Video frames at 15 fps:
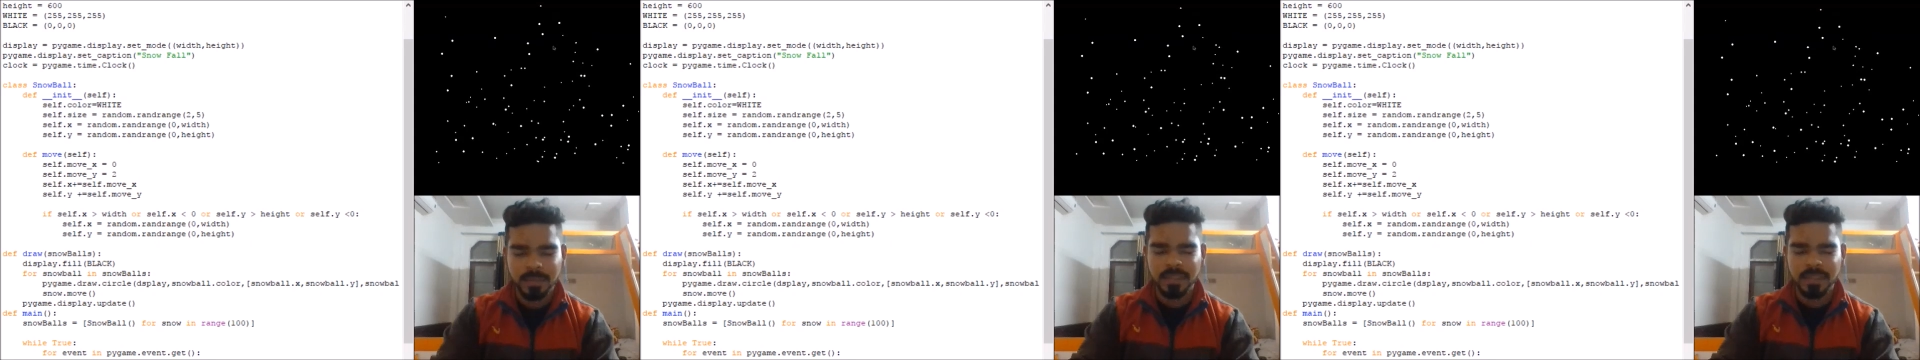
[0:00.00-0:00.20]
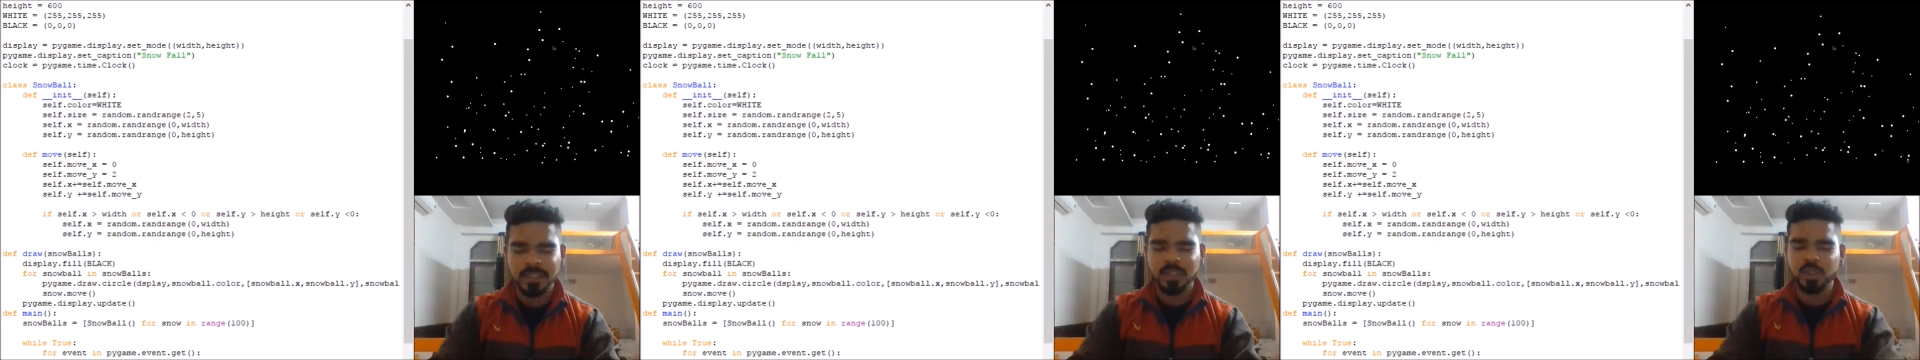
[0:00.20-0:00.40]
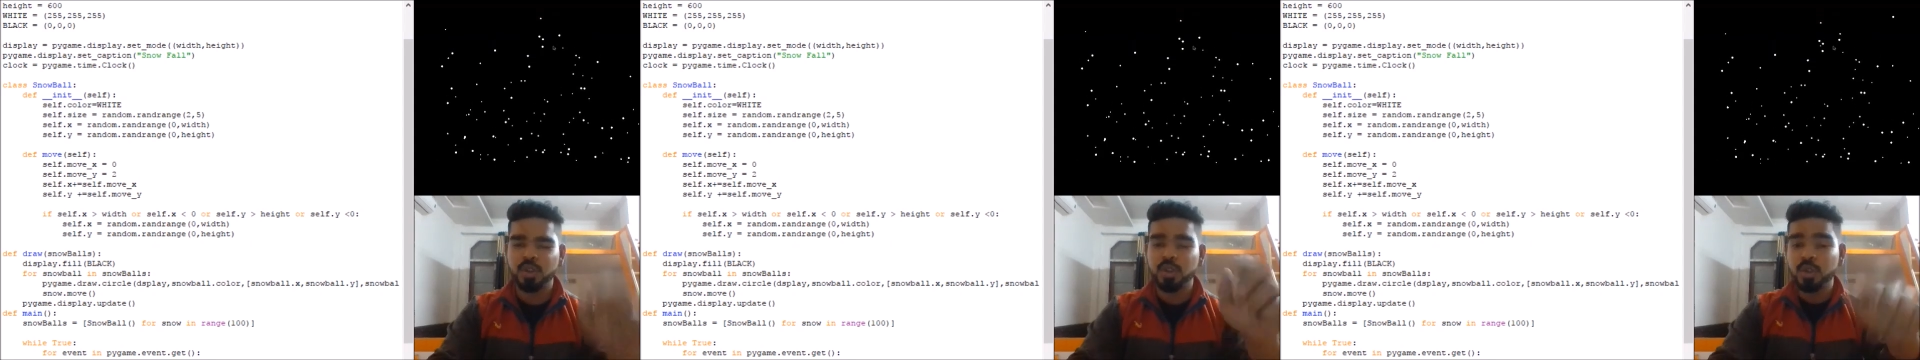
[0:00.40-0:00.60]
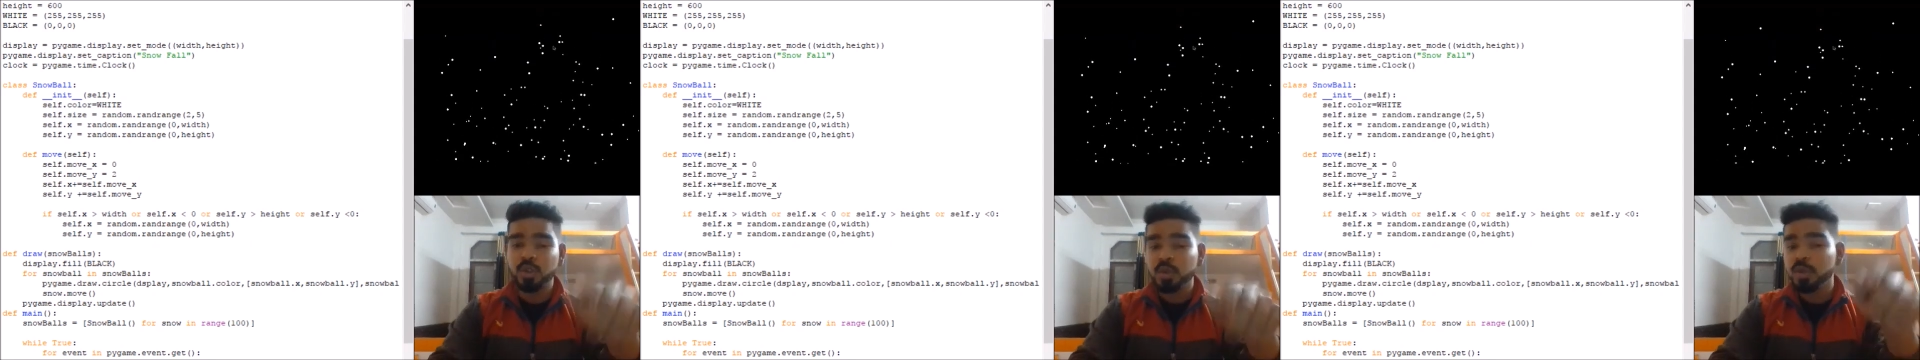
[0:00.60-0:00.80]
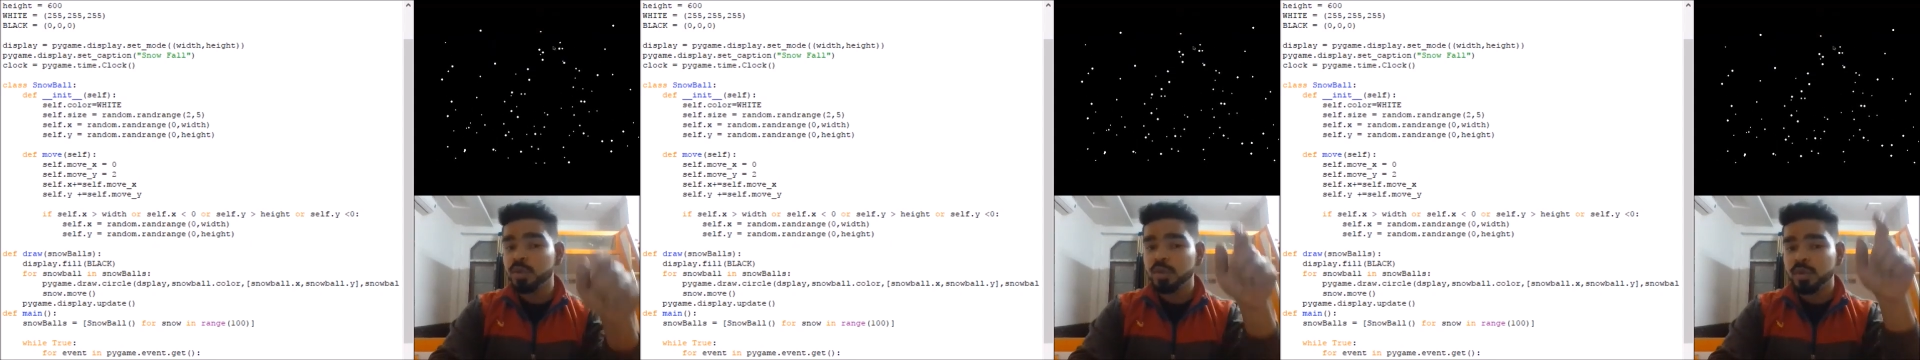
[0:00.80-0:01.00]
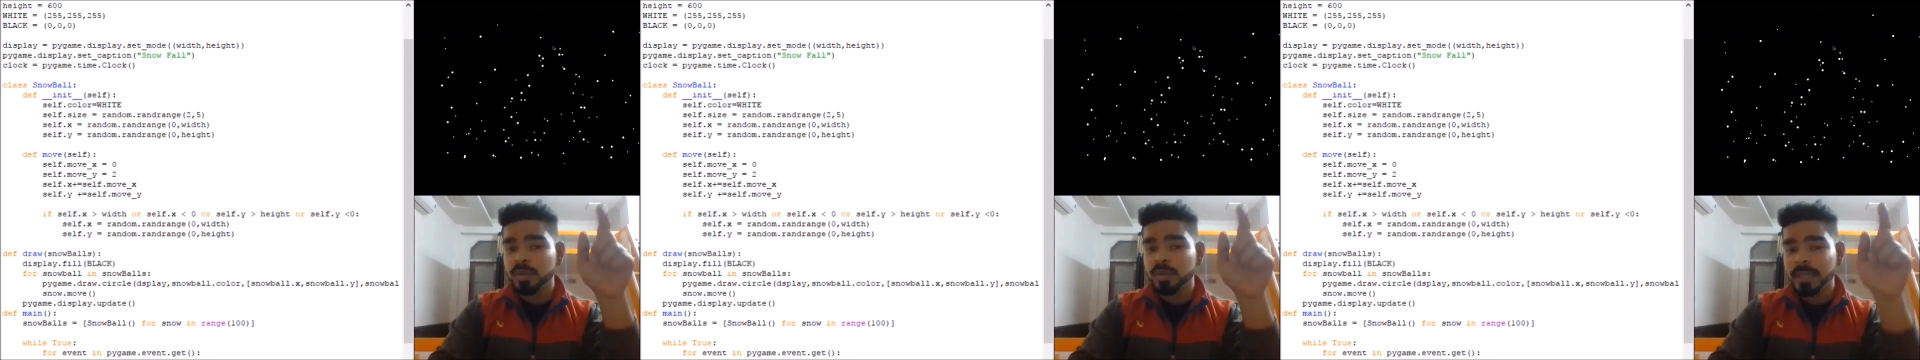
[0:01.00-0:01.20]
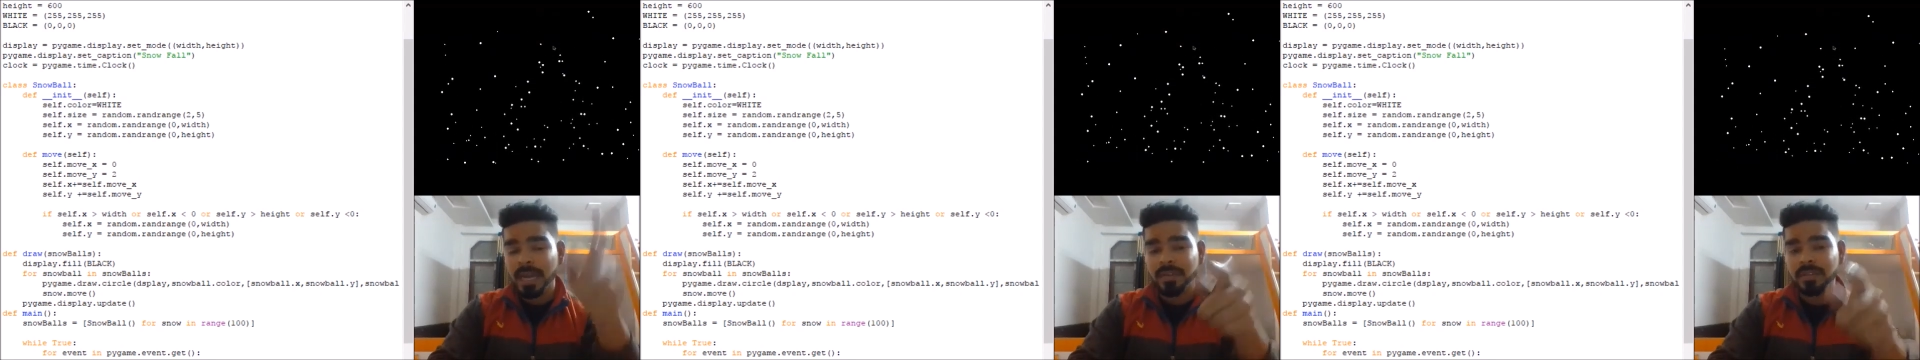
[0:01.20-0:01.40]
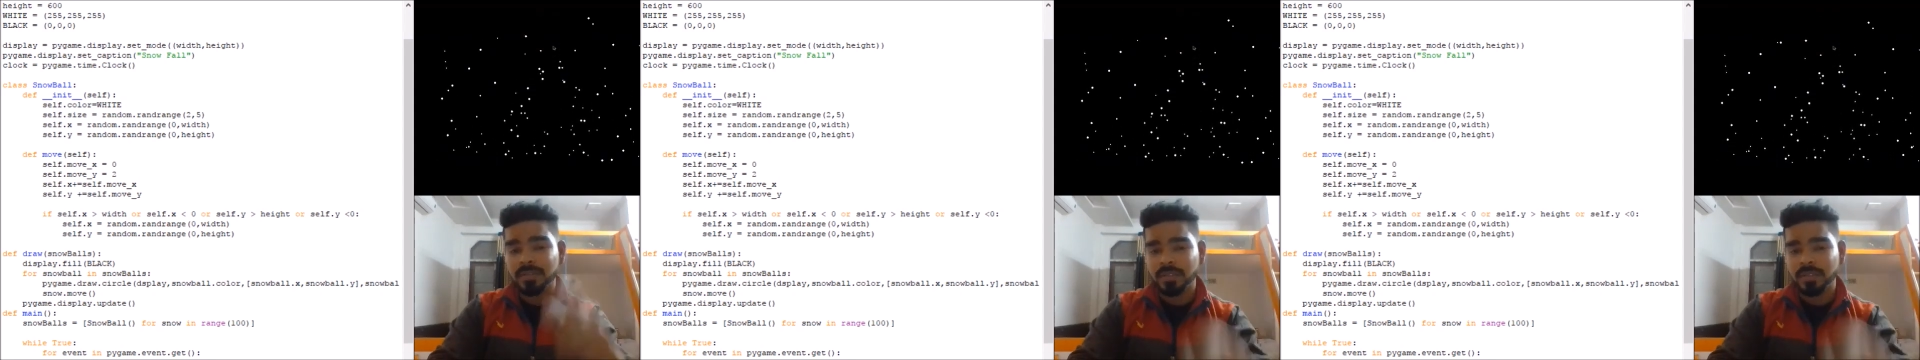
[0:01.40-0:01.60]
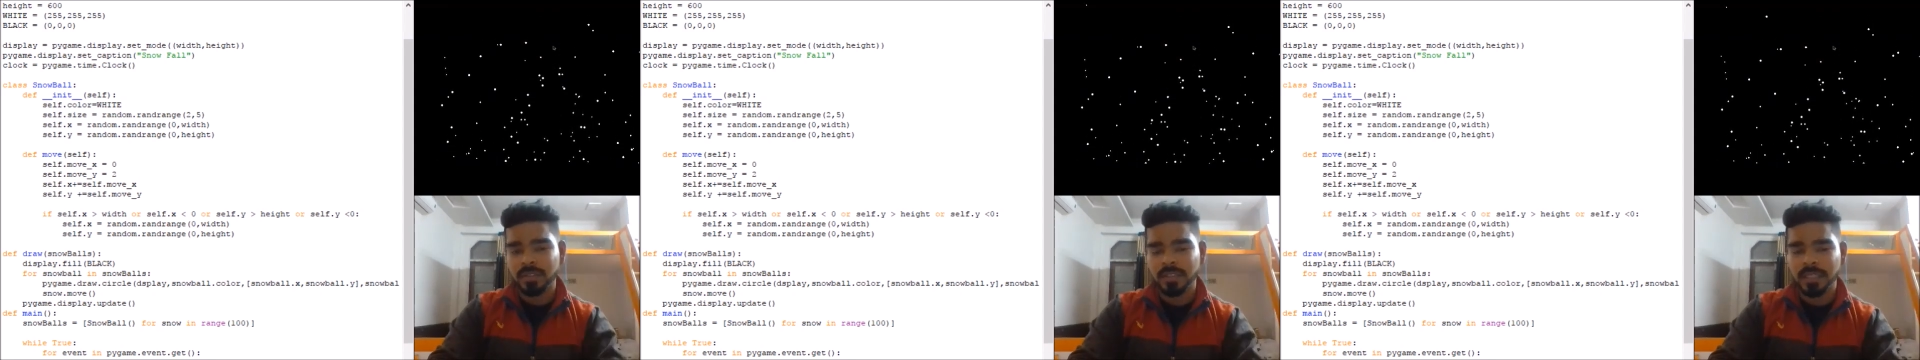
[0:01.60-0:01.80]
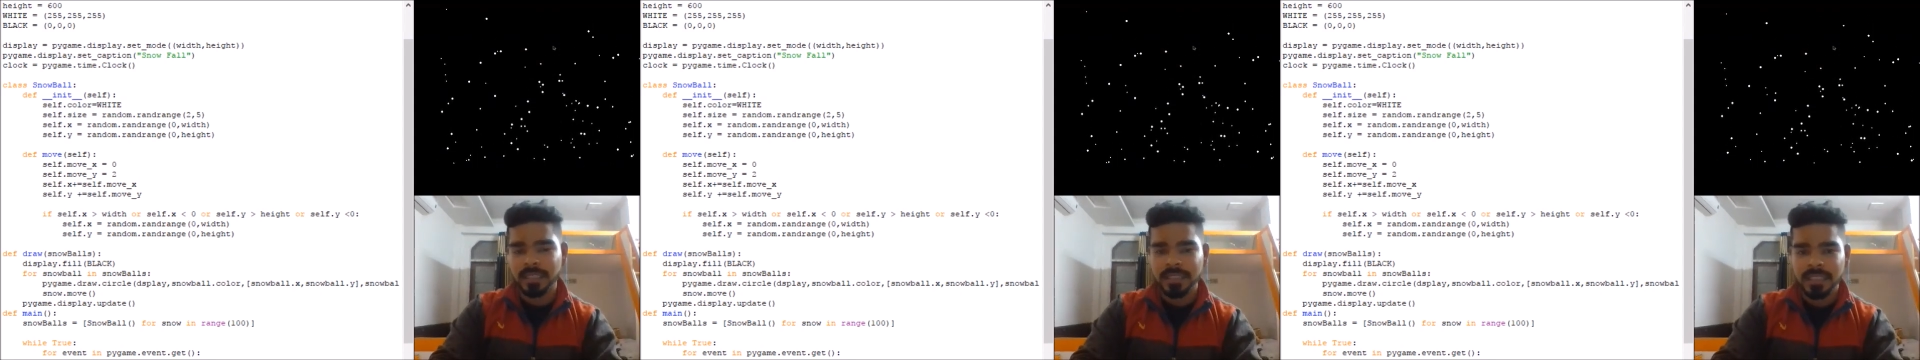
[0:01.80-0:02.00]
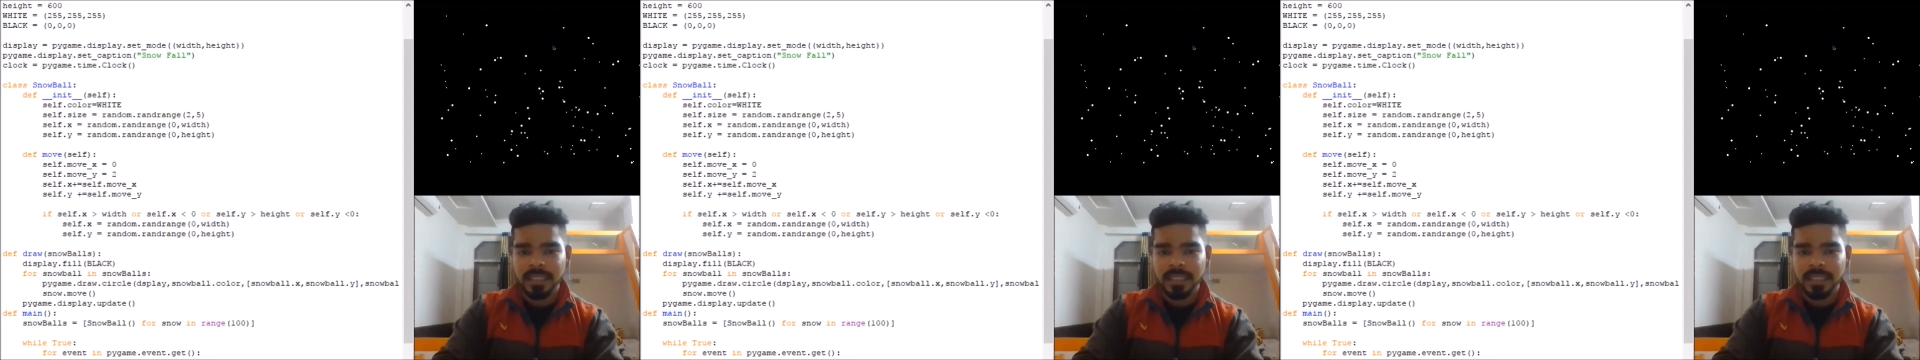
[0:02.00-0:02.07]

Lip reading: please do never forget